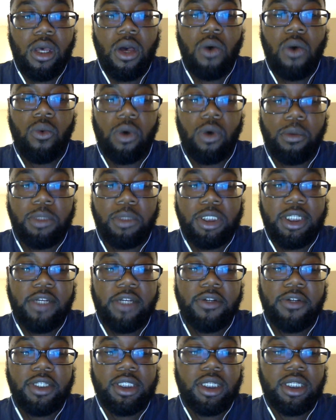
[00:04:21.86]
One
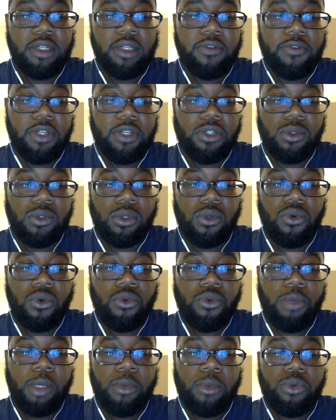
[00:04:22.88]
mysterious individual, who
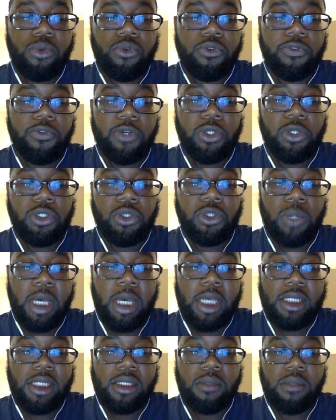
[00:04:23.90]
people refer to
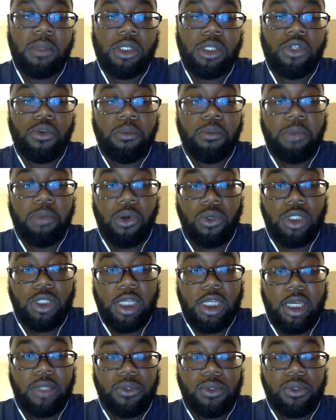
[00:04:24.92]
as Mr.
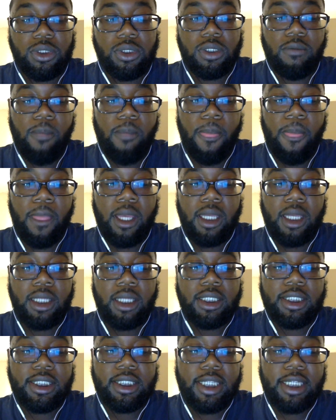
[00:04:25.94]
Bojangles,
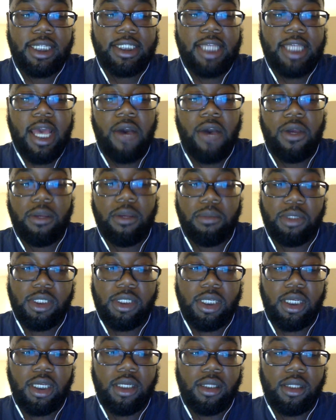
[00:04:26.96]
sticks out in
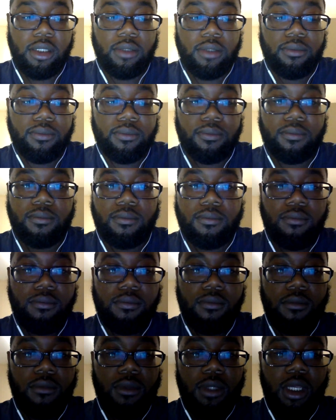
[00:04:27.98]
particular.
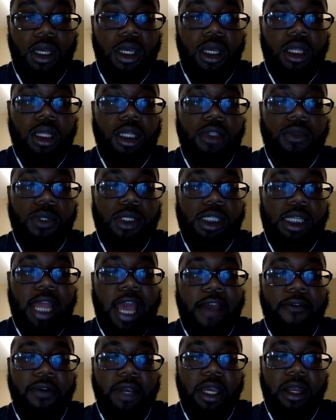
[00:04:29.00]
This was an
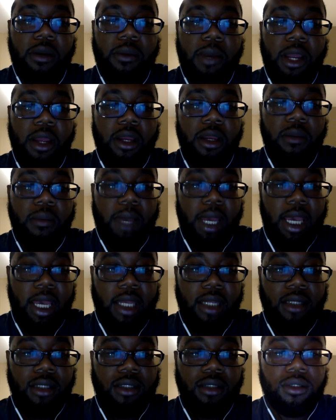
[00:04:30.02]
African American
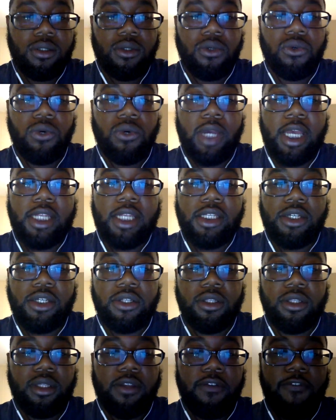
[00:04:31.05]
man who entered
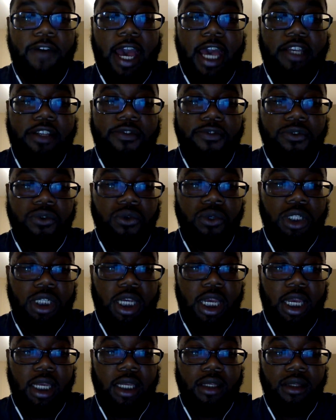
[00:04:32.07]
the fast food
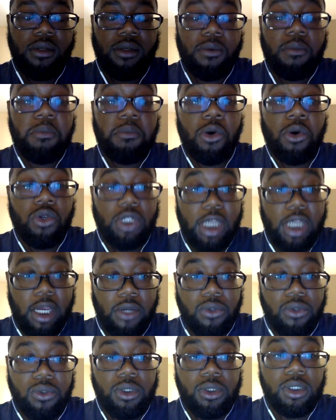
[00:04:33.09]
chain
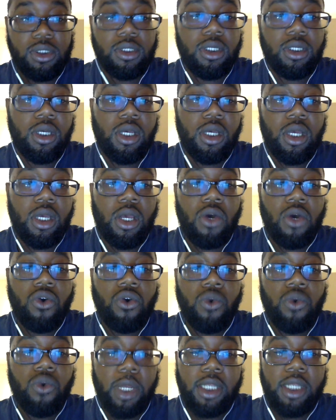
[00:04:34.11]
Bojangles,
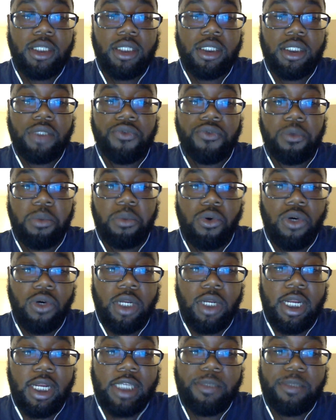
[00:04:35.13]
who witnesses
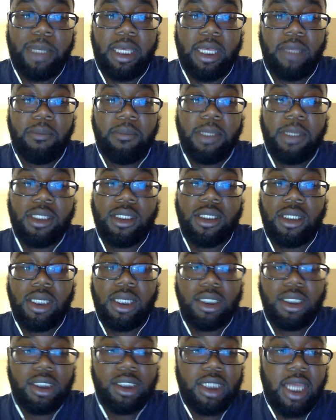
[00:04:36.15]
reported as being mentally
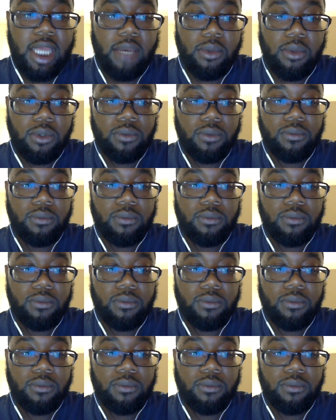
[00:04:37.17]
unstable,